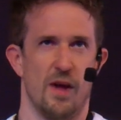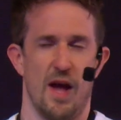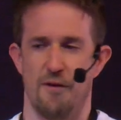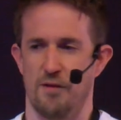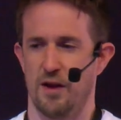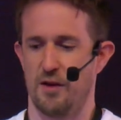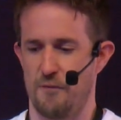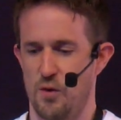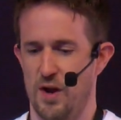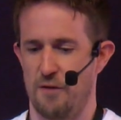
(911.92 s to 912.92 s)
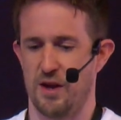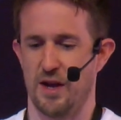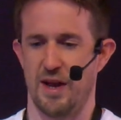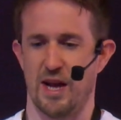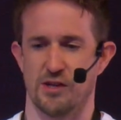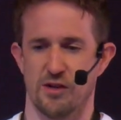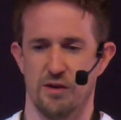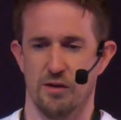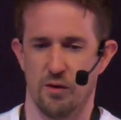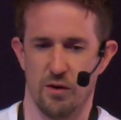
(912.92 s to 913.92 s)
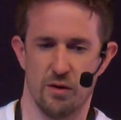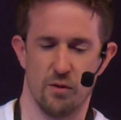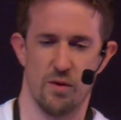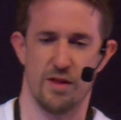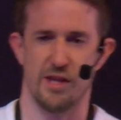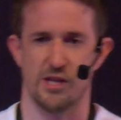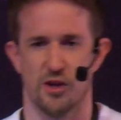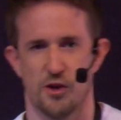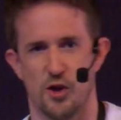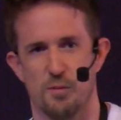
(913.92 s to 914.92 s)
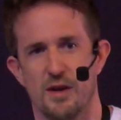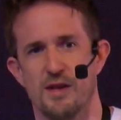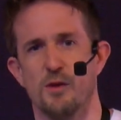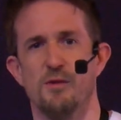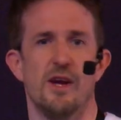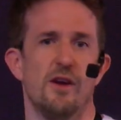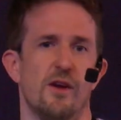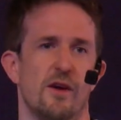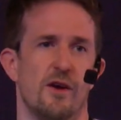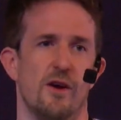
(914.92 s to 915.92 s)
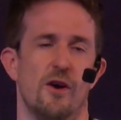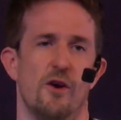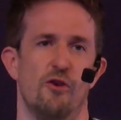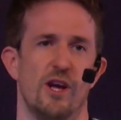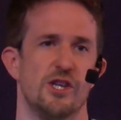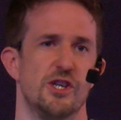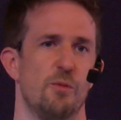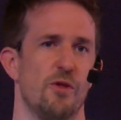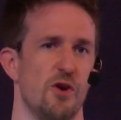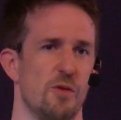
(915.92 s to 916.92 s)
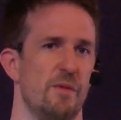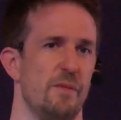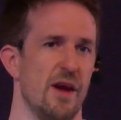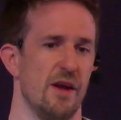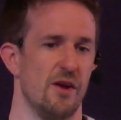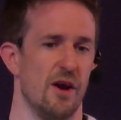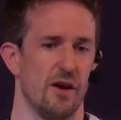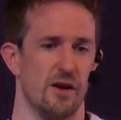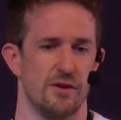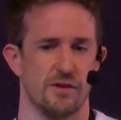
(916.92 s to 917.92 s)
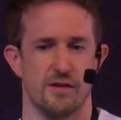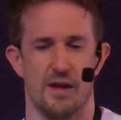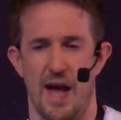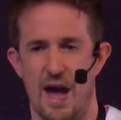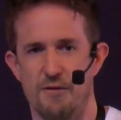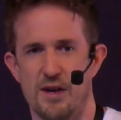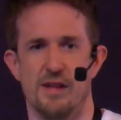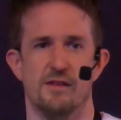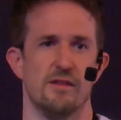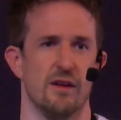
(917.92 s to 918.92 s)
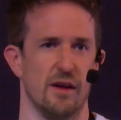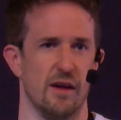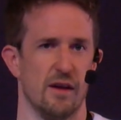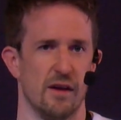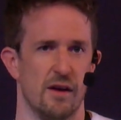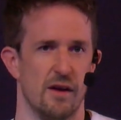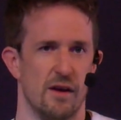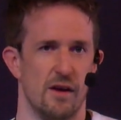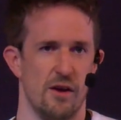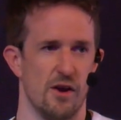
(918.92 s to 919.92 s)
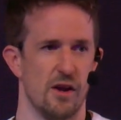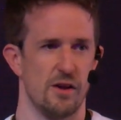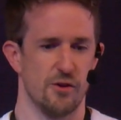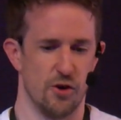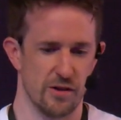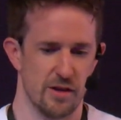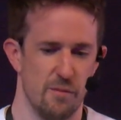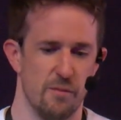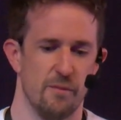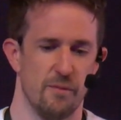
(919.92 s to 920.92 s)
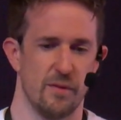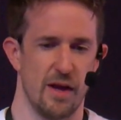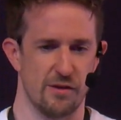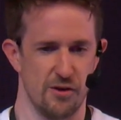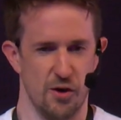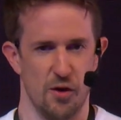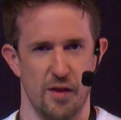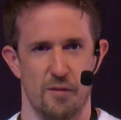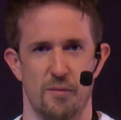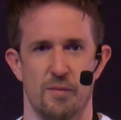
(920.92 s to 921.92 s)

have a connection with a digital human, it's almost like a relationship with a human being. You're not going to just have it instantly. You're going to talk to them, get to know them,